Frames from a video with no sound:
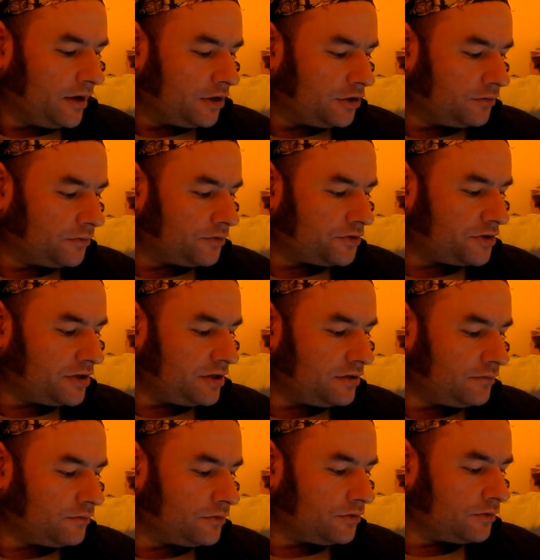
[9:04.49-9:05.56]
You will see the
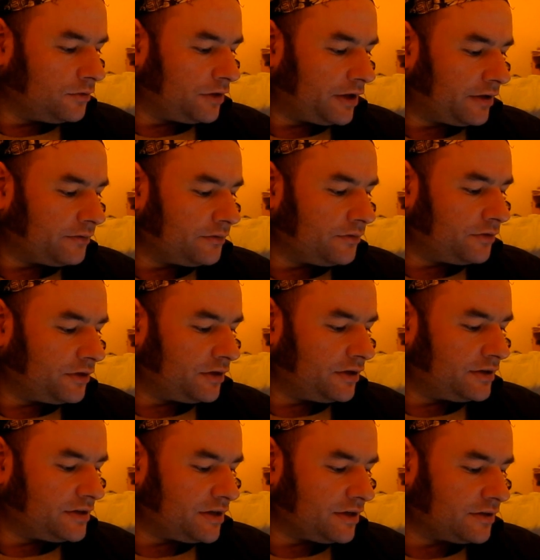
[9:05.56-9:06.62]
world how you think
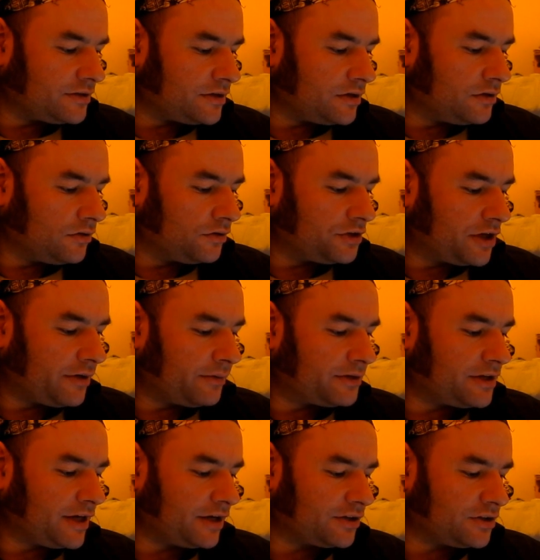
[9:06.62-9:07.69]
it is and not how
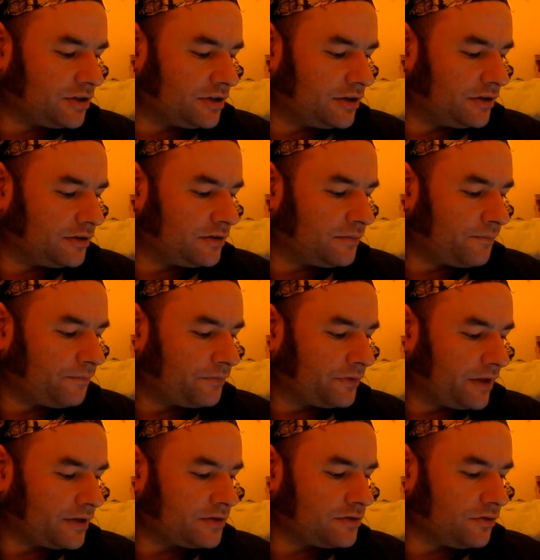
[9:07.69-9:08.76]
it actually is.
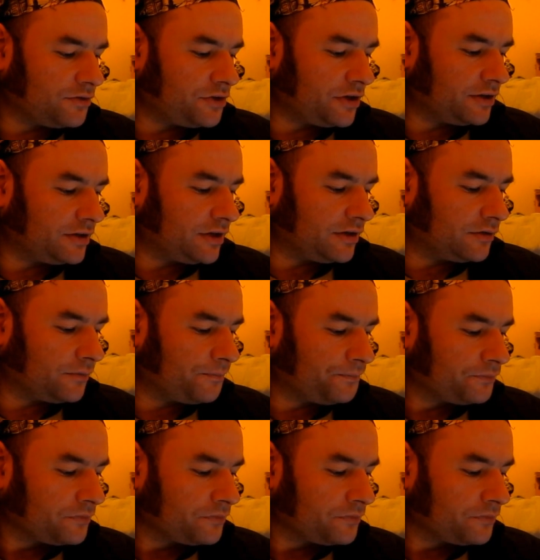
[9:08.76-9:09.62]
That's not ideal.